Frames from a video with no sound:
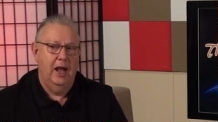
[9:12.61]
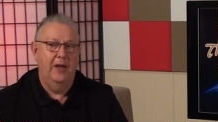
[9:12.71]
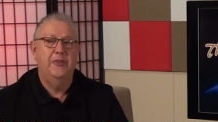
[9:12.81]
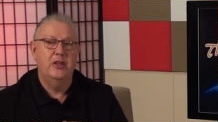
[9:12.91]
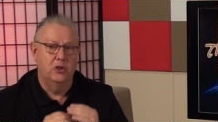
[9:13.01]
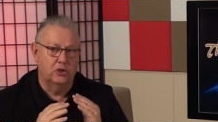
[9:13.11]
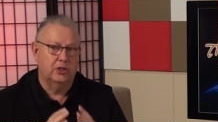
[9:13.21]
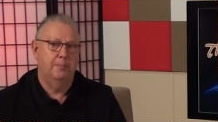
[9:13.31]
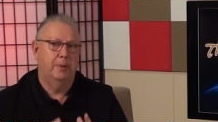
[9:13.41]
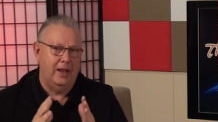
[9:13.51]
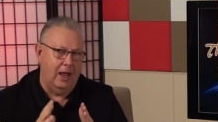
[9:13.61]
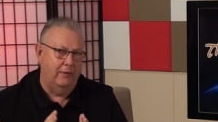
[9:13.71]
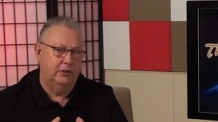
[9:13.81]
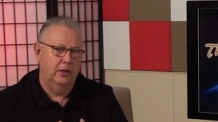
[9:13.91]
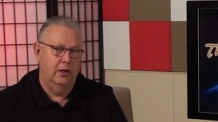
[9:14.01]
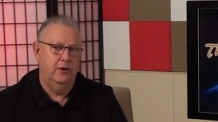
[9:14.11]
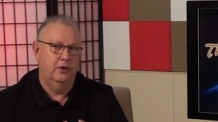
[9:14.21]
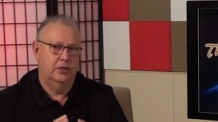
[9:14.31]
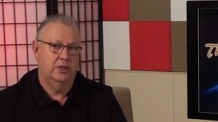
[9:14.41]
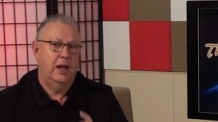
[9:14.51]
I think you simply have to
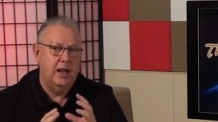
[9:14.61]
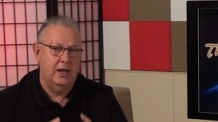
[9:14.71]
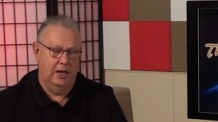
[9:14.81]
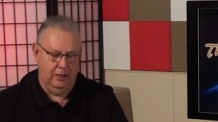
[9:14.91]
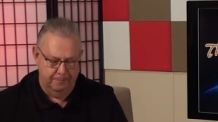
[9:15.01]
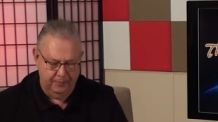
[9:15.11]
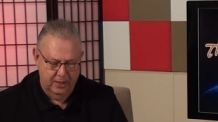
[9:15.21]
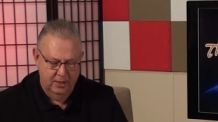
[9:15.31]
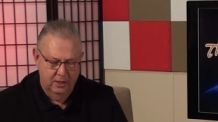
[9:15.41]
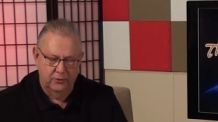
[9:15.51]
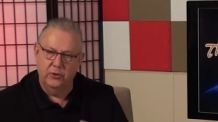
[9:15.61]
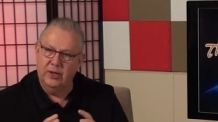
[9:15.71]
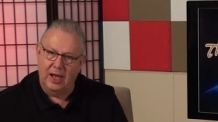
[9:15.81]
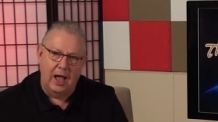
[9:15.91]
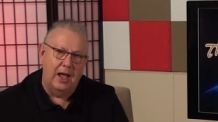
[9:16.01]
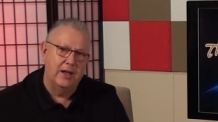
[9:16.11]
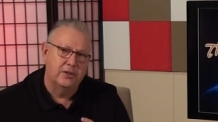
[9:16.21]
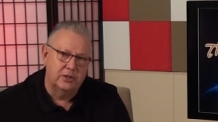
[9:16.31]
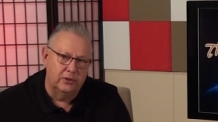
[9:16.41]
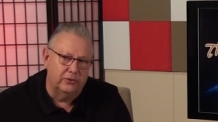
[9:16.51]
understand Him through the
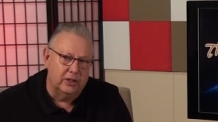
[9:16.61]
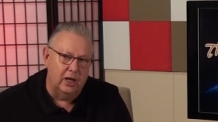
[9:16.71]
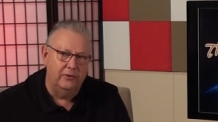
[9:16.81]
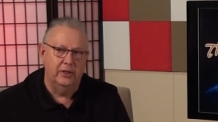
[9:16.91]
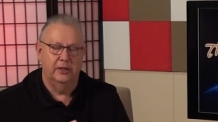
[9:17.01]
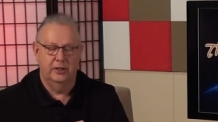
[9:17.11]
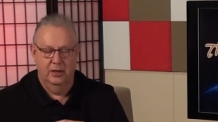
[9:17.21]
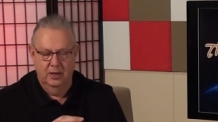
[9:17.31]
eyes of covenant.